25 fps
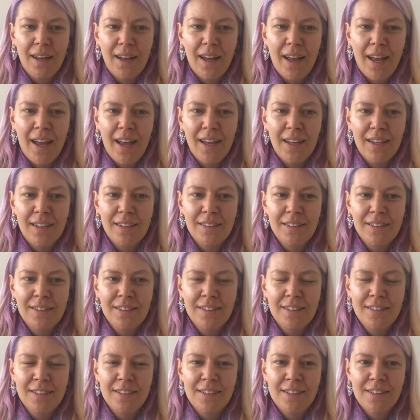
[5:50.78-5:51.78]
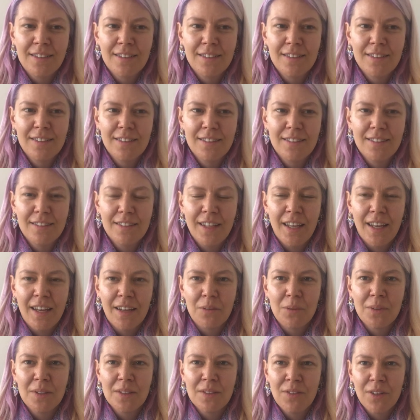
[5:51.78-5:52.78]
And yeah,
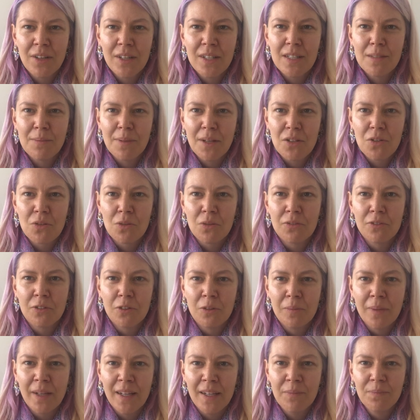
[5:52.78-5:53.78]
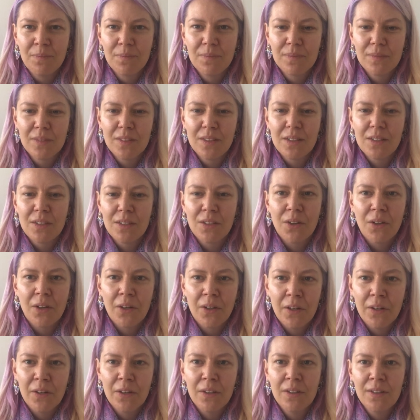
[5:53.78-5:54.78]
it was very special for me.
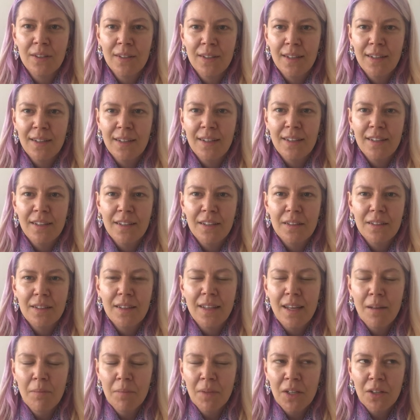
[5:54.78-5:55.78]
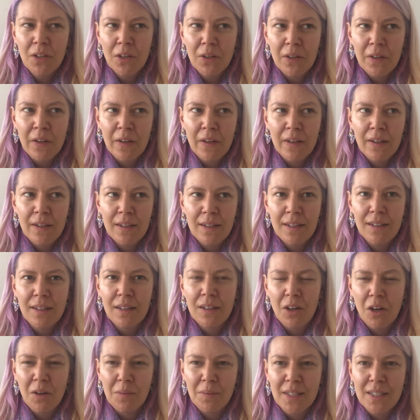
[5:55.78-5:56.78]
So let me know in the
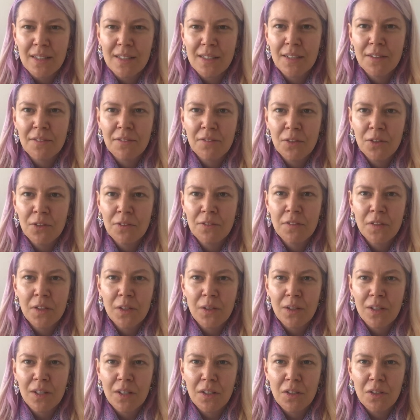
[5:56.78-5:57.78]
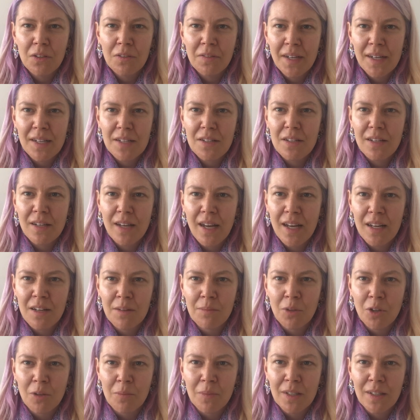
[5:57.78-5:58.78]
comments if you feel that you've actually had a
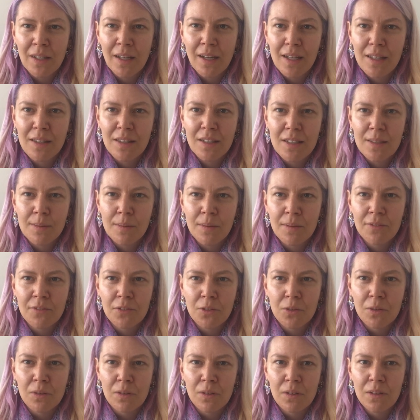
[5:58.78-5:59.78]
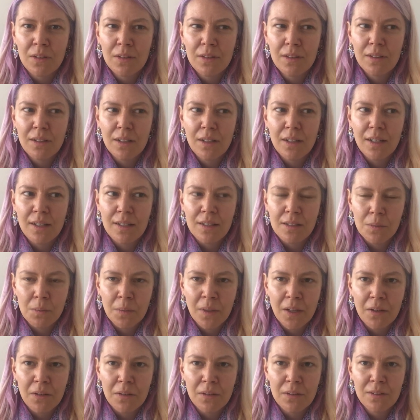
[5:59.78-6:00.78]
moment like this before as
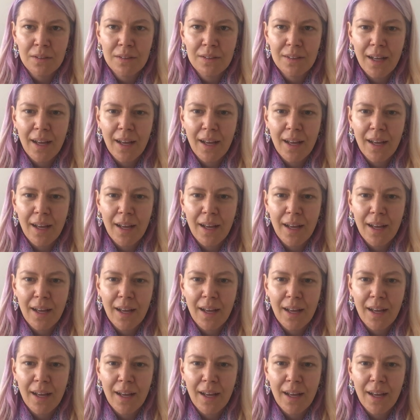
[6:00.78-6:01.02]
well.